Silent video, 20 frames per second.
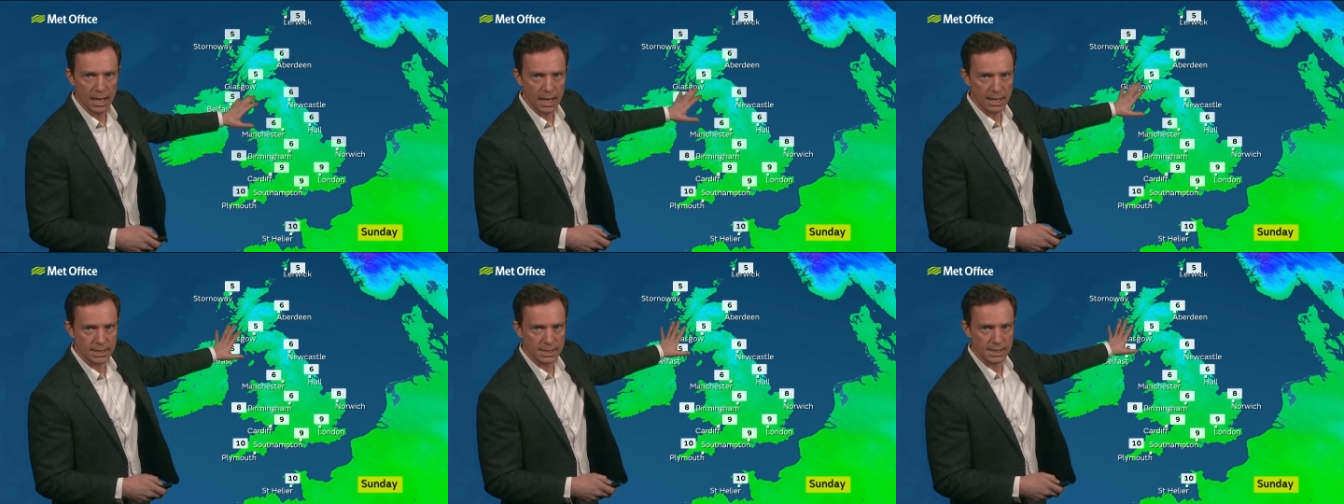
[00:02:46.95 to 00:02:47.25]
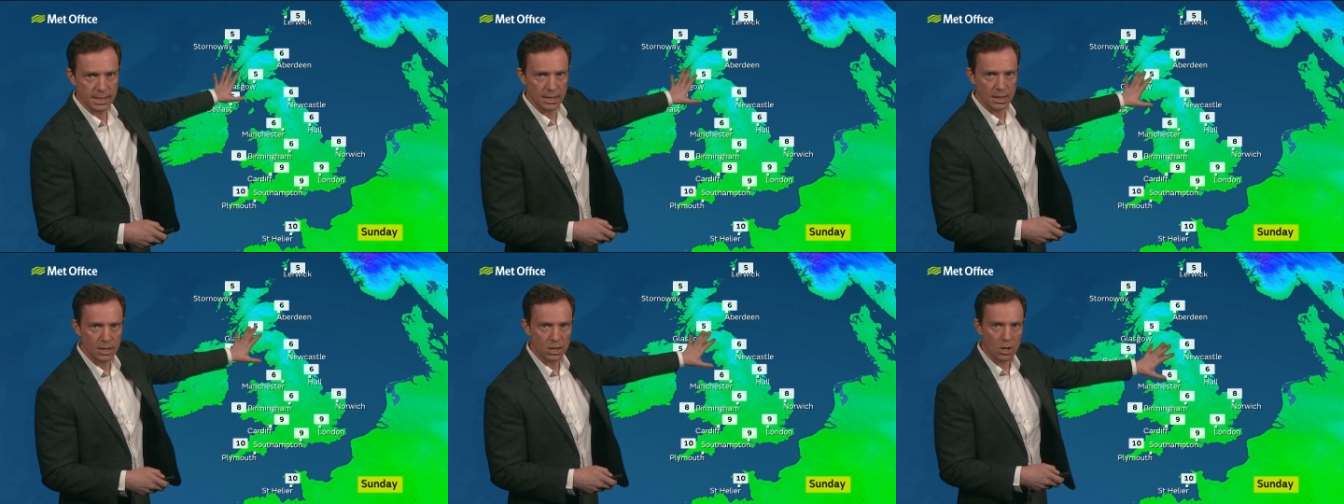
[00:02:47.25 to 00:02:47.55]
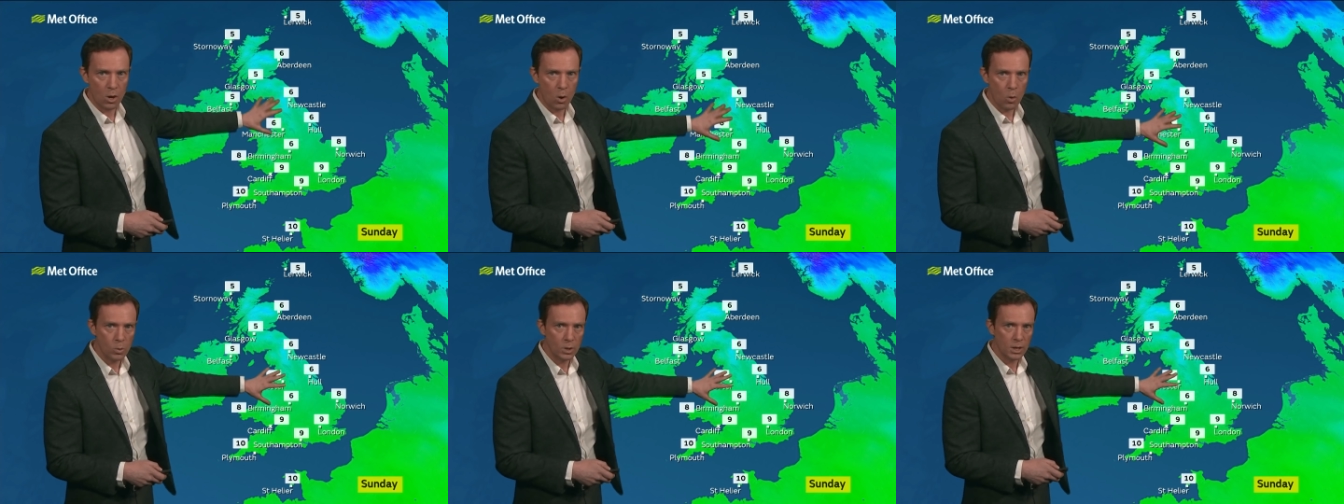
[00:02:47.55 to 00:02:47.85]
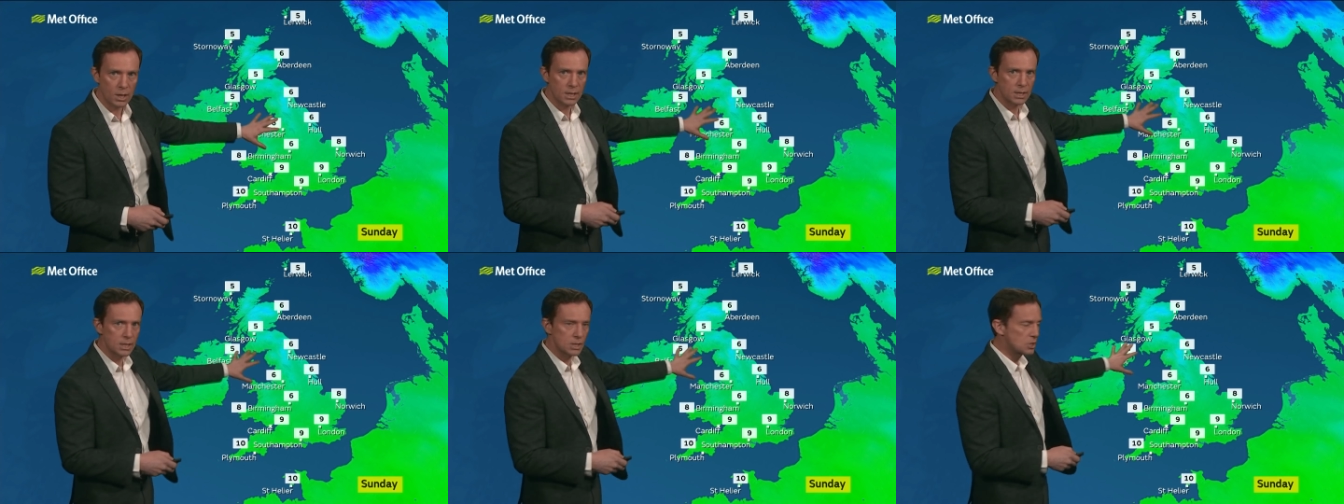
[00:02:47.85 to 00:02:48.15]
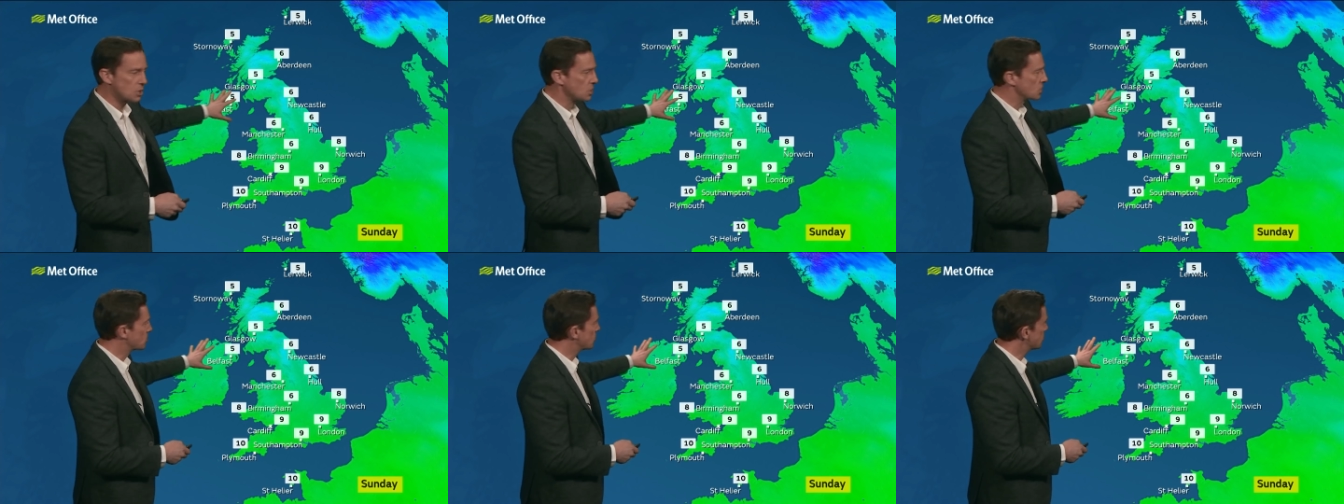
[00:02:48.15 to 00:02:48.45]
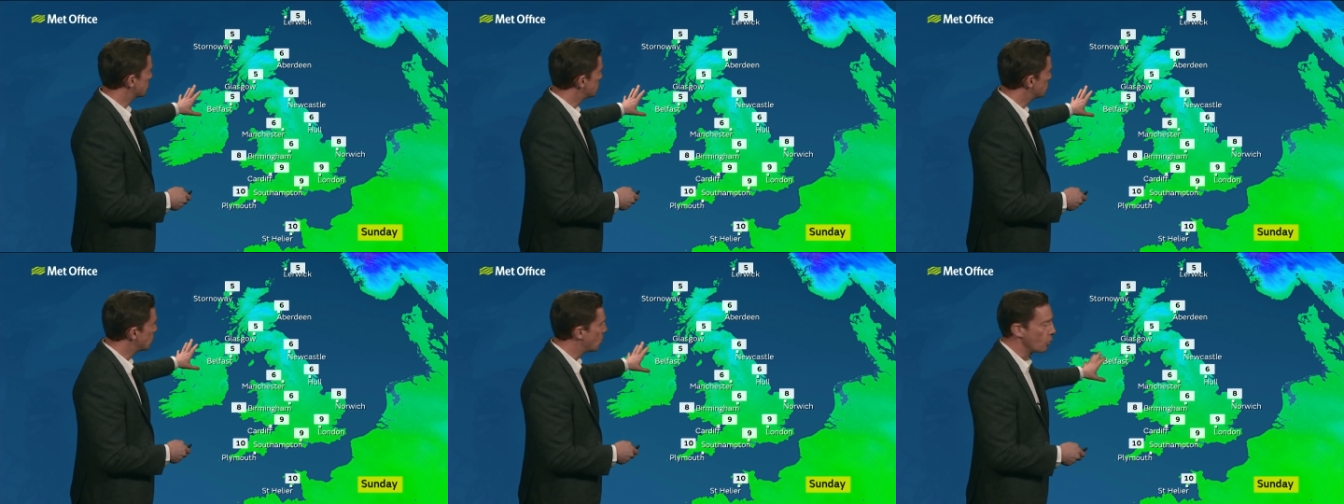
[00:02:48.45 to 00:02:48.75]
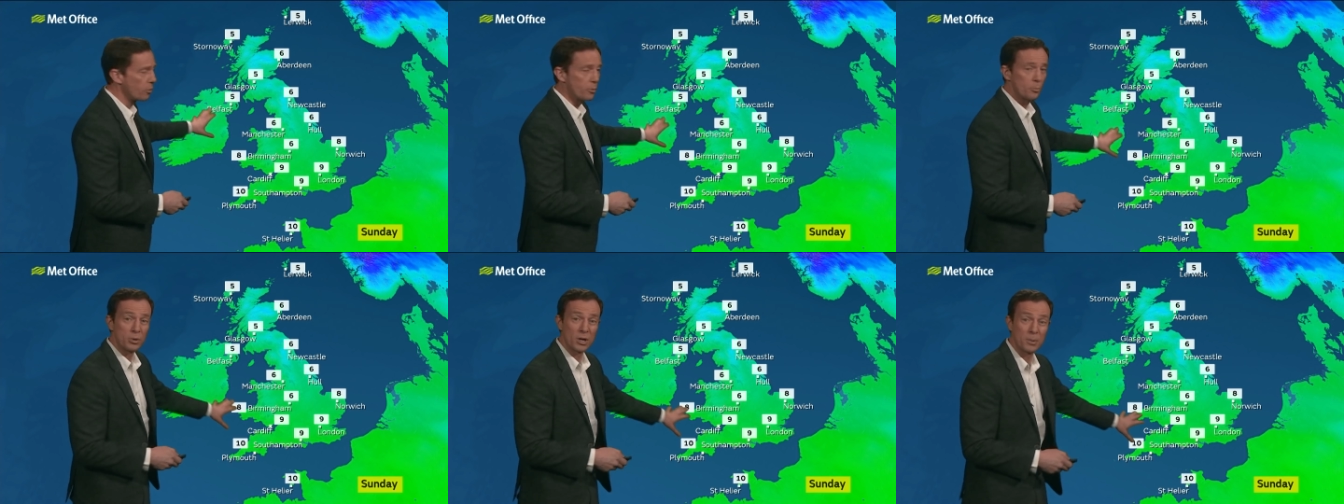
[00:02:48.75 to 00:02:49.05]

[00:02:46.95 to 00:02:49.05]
As I said, the colder conditions across northern